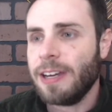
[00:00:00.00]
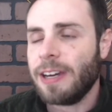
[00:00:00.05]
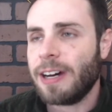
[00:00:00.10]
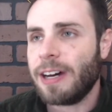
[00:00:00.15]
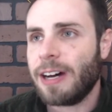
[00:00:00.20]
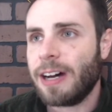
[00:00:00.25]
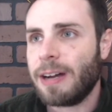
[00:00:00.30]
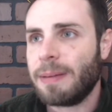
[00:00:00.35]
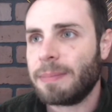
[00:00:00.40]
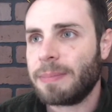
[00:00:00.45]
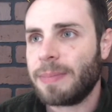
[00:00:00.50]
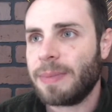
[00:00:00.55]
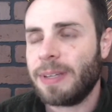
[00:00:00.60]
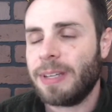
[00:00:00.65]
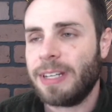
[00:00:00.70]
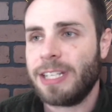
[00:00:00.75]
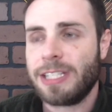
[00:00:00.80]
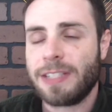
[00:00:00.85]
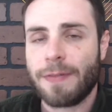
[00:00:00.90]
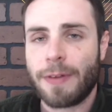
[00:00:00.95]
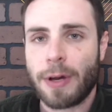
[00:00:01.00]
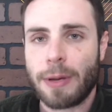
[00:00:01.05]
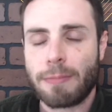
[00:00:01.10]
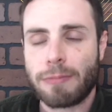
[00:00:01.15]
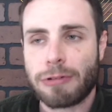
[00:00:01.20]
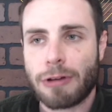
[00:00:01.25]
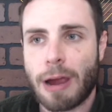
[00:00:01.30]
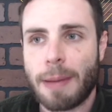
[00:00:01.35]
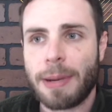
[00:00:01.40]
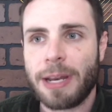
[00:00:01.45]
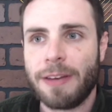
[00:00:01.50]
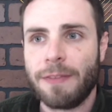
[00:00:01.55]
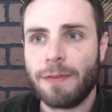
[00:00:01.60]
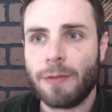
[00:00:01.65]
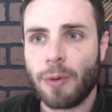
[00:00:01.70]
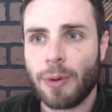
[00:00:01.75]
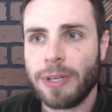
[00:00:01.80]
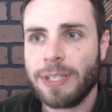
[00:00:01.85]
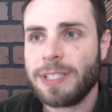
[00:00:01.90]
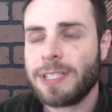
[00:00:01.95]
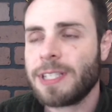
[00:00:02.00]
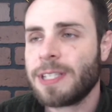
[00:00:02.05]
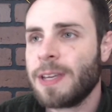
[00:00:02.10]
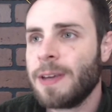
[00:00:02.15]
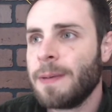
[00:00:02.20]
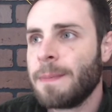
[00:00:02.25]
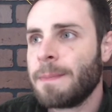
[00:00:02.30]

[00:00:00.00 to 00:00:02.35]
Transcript: and he's a very prominent voice,